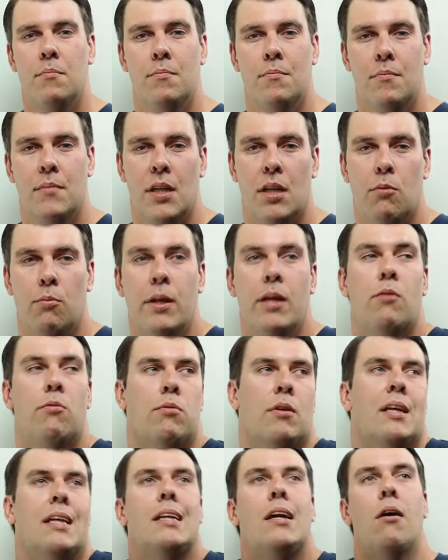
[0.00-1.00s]
you know, we don't
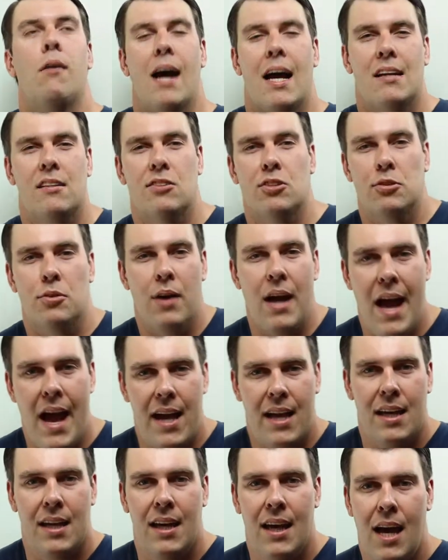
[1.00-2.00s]
really know how to
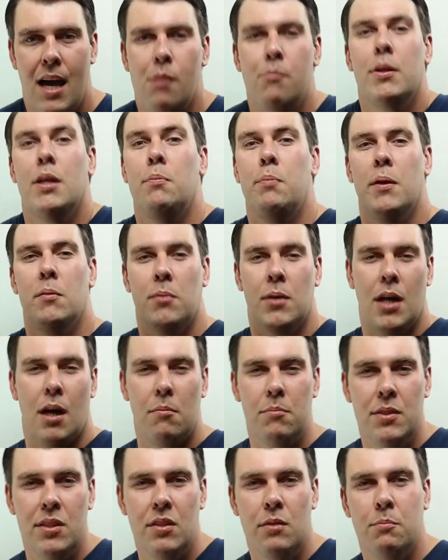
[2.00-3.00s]
track how many people
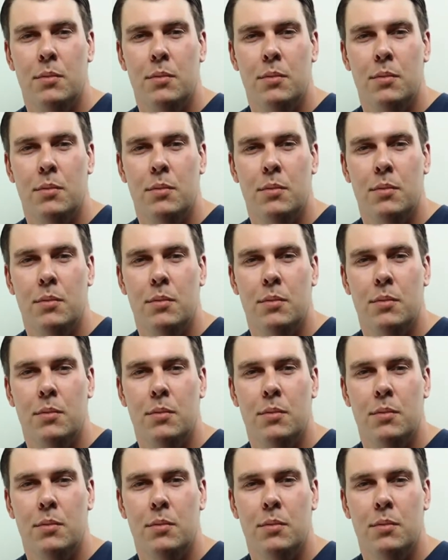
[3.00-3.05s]
come to you,